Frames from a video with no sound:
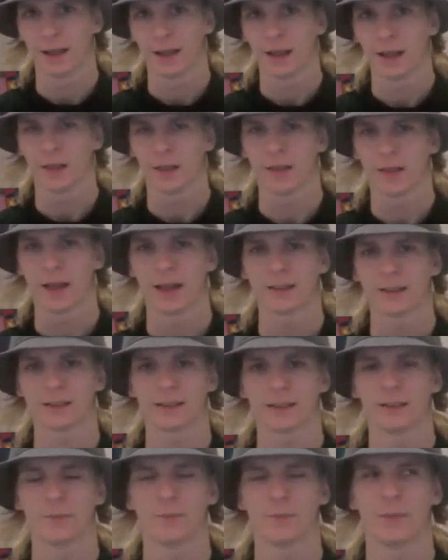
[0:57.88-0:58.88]
that
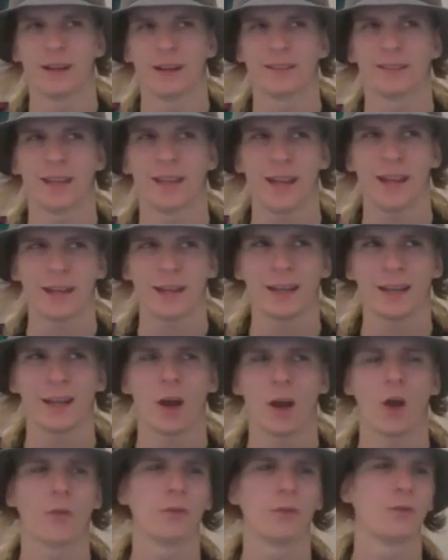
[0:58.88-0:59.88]
by taking it
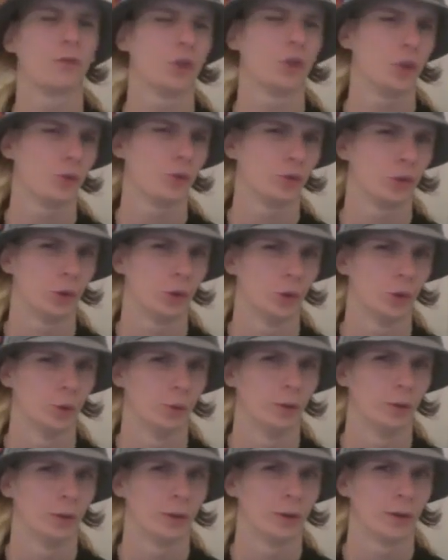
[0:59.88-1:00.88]
off of YouTube,
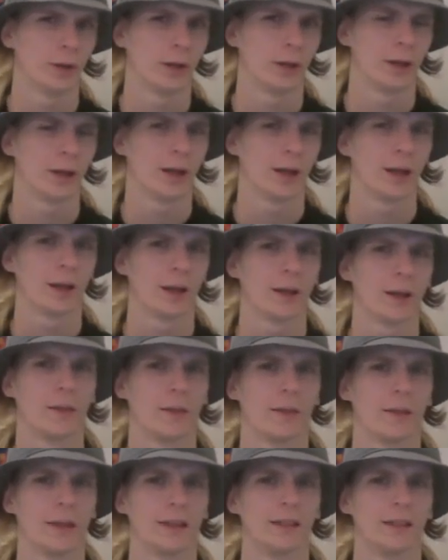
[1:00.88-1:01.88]

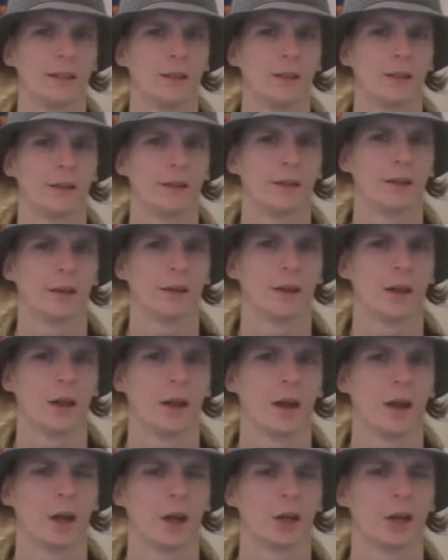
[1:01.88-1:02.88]
they
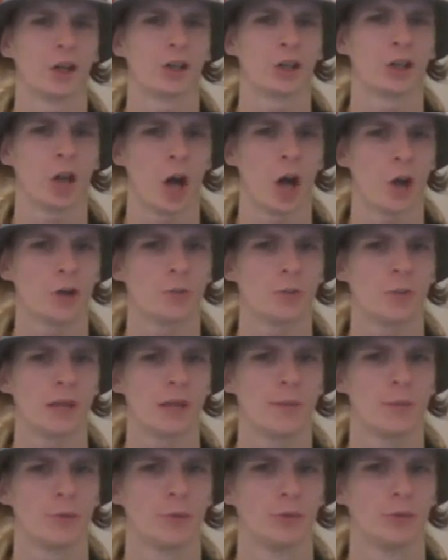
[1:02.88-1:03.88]
are going to charge
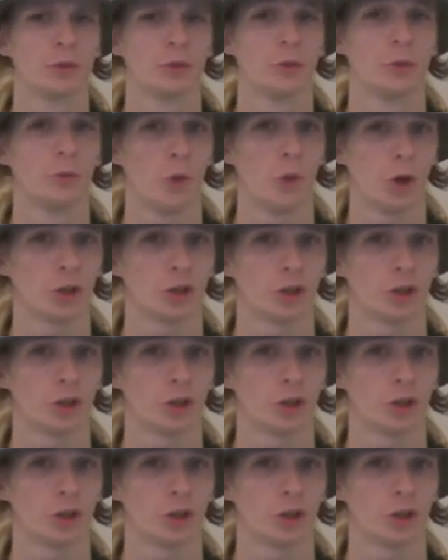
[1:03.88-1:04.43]
people to watch